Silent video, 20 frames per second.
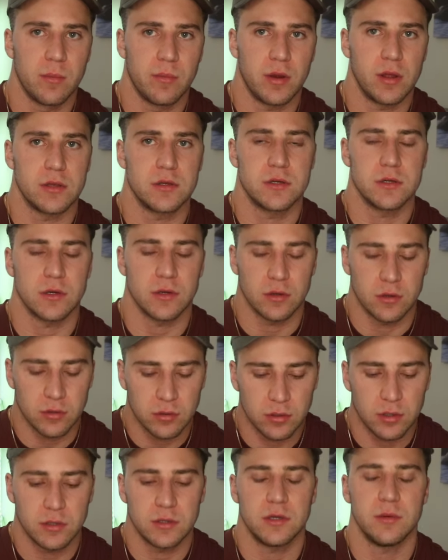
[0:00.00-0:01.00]
but you're
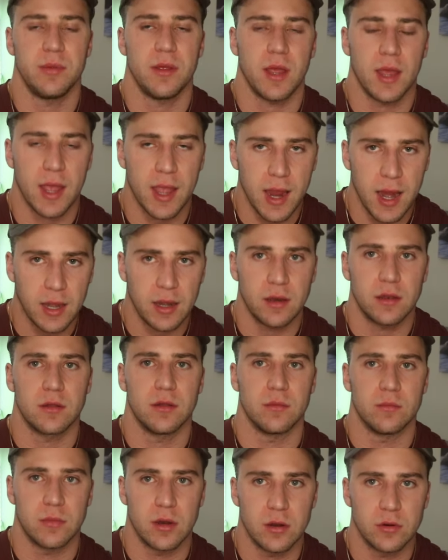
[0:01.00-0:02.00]
going to be hated
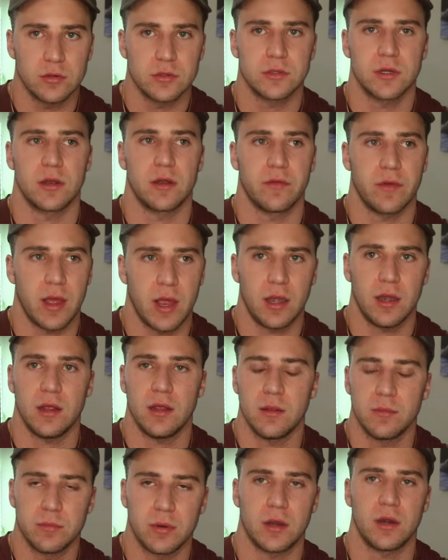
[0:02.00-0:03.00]
the most out of
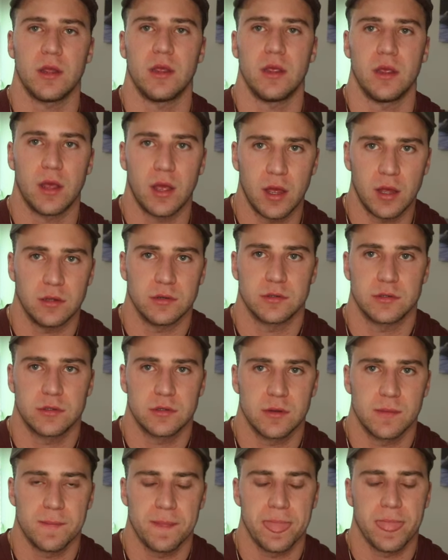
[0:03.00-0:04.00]
anybody
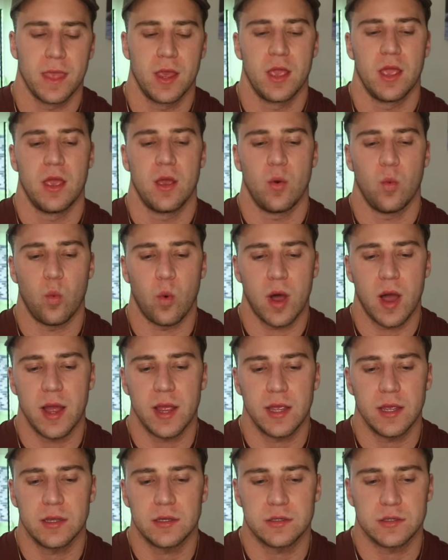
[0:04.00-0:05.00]
else.
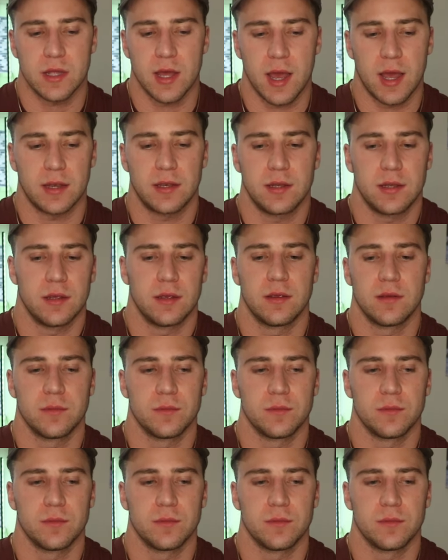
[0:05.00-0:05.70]
Why is that?